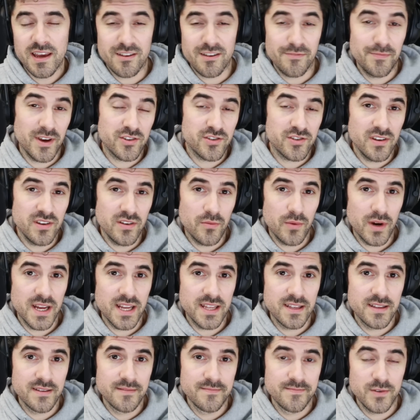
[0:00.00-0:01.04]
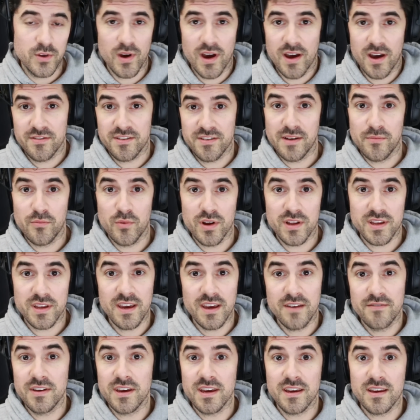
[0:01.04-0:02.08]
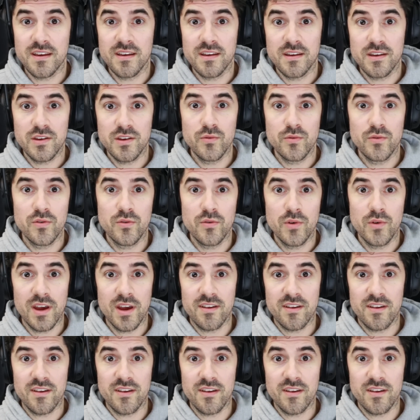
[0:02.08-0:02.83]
especially when you have someone giving you